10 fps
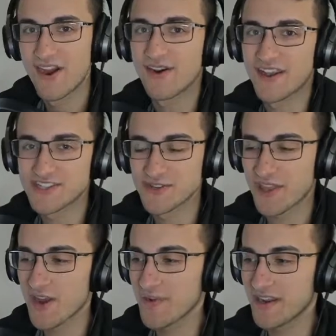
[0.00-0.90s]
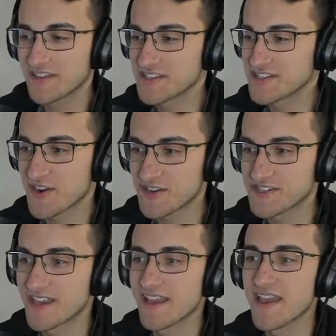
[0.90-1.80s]
right, so get ready to start
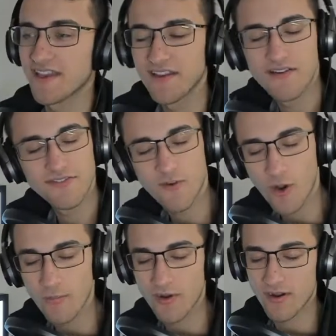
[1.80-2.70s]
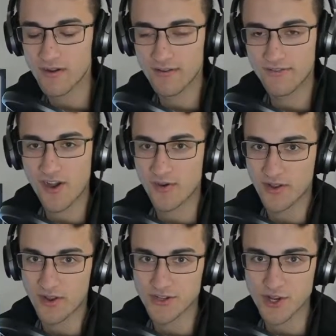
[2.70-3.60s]
saying former
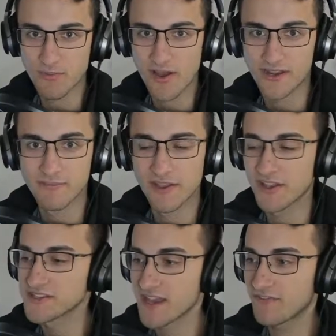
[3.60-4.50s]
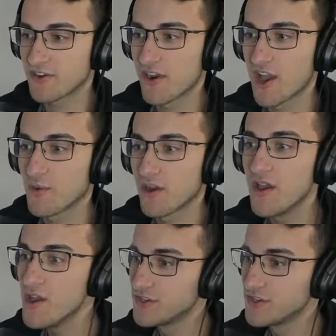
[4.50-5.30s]
frontrunner Joe Biden because after Iowa,